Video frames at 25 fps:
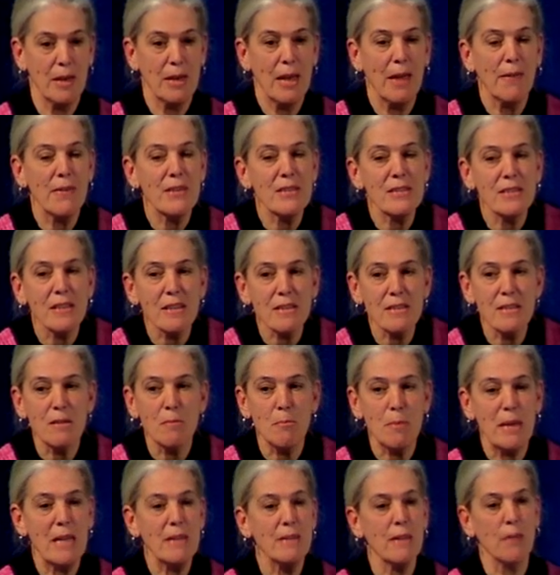Now, this
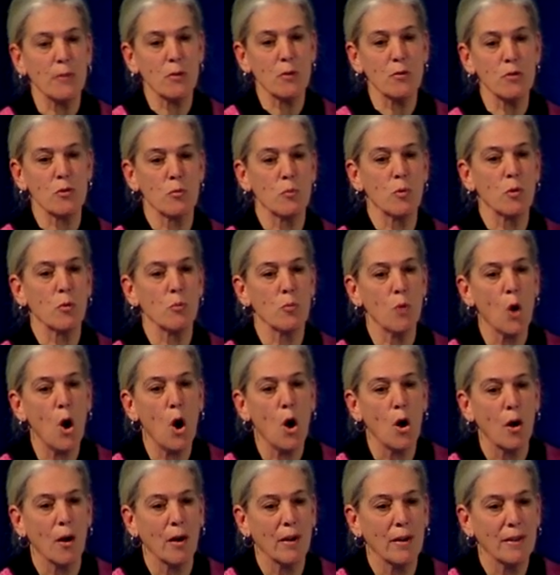doesn't mean that those were
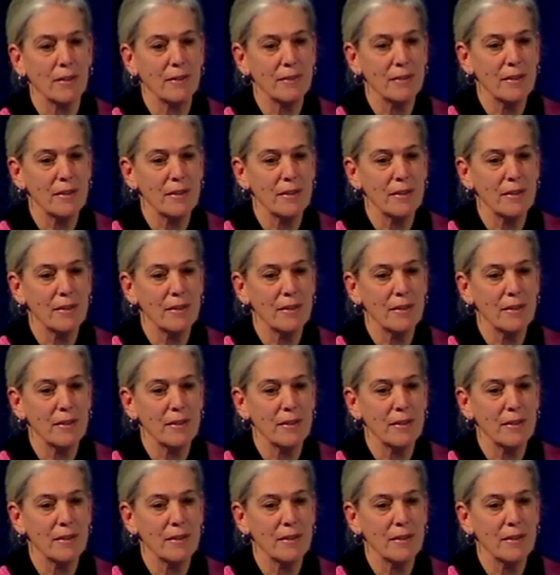wrong.